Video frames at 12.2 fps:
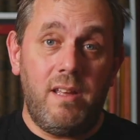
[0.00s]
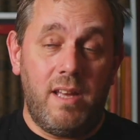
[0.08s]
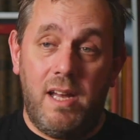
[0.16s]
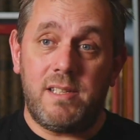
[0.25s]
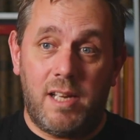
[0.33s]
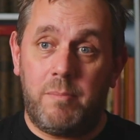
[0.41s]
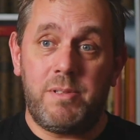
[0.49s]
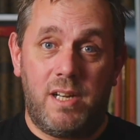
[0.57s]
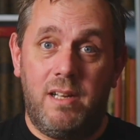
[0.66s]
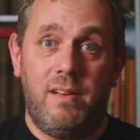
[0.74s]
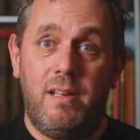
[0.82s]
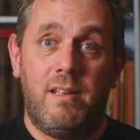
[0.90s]

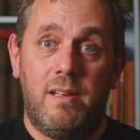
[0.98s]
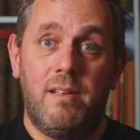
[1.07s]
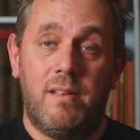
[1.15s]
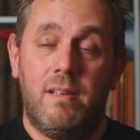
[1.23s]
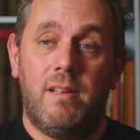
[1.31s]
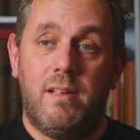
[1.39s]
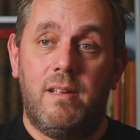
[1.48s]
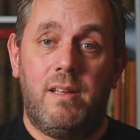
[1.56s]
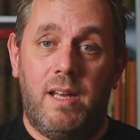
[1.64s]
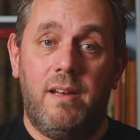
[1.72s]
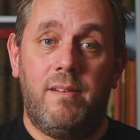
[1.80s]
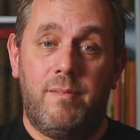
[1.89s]
absolutely, yeah.
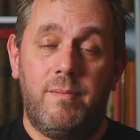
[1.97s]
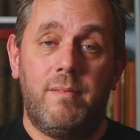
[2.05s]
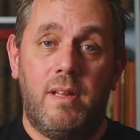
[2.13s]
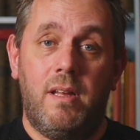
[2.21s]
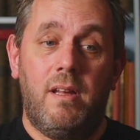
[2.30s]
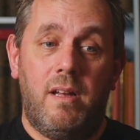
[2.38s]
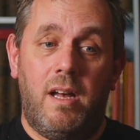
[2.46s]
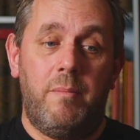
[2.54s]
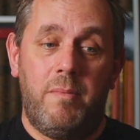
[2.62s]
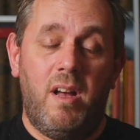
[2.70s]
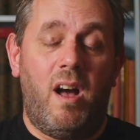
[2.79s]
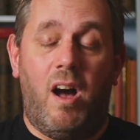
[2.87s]

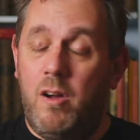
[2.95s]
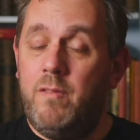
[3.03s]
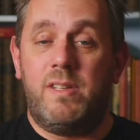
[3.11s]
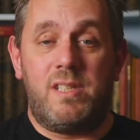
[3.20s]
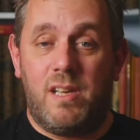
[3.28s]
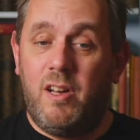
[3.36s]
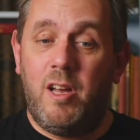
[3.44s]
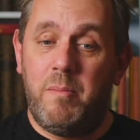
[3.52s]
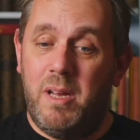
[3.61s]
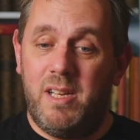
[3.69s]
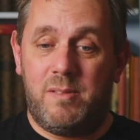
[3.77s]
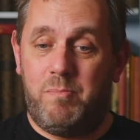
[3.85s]
Over time,
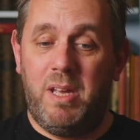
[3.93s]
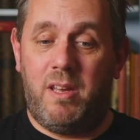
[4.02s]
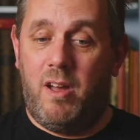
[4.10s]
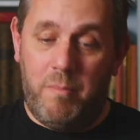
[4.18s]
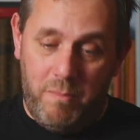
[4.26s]
it's become a